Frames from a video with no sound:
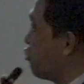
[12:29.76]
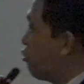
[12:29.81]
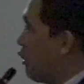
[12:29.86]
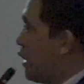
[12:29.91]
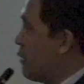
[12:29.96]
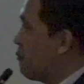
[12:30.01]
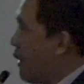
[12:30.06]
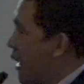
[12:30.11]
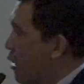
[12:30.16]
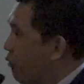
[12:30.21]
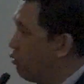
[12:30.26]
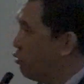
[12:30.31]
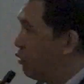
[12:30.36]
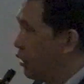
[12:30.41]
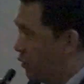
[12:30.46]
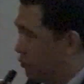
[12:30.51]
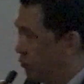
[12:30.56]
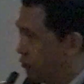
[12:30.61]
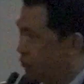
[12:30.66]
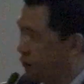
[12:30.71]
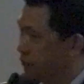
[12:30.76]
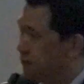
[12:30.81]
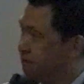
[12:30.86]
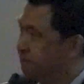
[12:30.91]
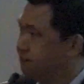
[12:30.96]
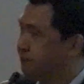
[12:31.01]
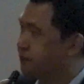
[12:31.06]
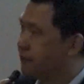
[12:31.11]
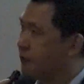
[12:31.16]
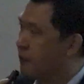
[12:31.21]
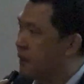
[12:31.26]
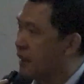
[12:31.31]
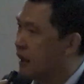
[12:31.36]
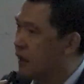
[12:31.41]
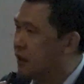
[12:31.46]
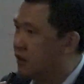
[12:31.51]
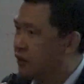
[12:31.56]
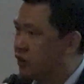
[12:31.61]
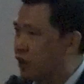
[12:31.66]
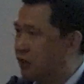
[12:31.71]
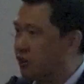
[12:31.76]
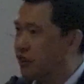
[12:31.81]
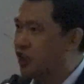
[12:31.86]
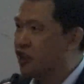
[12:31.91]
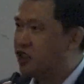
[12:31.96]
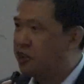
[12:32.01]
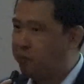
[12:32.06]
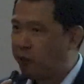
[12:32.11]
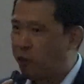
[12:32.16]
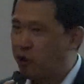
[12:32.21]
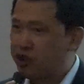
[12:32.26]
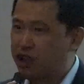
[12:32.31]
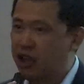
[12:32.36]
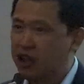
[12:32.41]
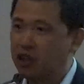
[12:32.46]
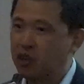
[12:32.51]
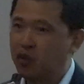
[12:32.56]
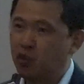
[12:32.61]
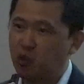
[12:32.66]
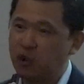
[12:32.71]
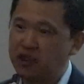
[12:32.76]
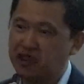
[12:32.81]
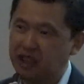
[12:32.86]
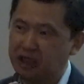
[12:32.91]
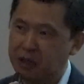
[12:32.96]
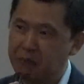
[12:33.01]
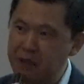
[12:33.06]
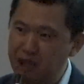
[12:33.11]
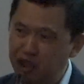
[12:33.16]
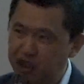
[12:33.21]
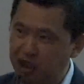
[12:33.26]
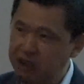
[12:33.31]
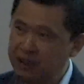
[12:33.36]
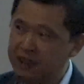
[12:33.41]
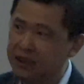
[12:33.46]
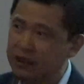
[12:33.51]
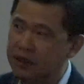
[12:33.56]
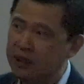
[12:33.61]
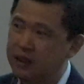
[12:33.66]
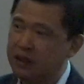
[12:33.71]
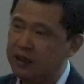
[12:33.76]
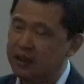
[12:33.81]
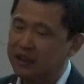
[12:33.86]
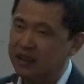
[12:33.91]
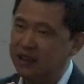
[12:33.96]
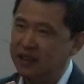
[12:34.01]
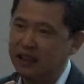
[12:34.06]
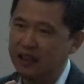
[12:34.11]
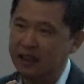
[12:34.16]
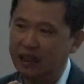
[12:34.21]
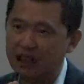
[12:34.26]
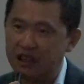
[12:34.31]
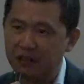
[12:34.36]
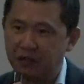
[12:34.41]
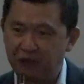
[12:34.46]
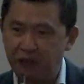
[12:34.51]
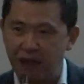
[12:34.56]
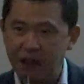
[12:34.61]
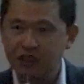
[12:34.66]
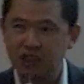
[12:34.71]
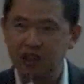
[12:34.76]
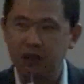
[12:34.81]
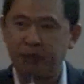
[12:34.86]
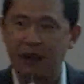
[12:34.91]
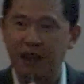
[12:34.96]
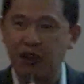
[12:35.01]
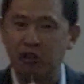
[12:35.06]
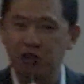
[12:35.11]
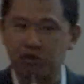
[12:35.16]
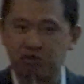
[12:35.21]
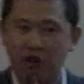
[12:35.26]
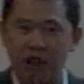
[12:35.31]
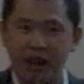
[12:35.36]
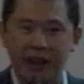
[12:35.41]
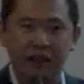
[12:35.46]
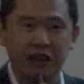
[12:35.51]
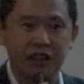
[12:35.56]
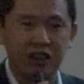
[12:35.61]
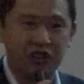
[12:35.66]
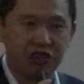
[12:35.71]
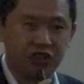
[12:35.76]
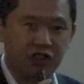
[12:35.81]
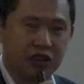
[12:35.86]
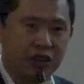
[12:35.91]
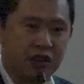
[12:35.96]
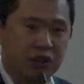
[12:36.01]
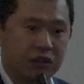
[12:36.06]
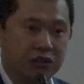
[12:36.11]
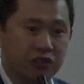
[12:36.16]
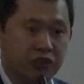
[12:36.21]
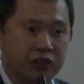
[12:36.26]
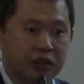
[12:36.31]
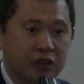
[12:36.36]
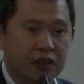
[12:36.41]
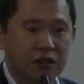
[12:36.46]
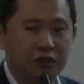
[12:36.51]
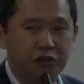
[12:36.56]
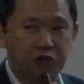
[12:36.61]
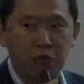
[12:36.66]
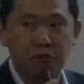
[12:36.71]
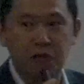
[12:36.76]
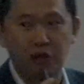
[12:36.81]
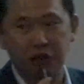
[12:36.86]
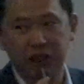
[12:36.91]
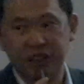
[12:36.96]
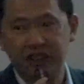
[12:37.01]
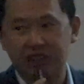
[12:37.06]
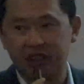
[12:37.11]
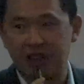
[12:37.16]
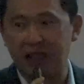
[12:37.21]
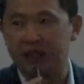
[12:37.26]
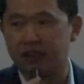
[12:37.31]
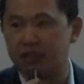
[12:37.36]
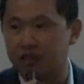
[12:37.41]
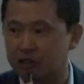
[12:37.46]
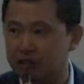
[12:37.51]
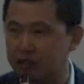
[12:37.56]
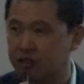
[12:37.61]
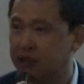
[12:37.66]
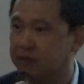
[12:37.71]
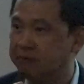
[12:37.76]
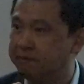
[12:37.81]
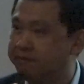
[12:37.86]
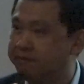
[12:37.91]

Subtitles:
Great Barrier Reef. So this project was commissioned and funded by Australian Institute for Marine Sciences.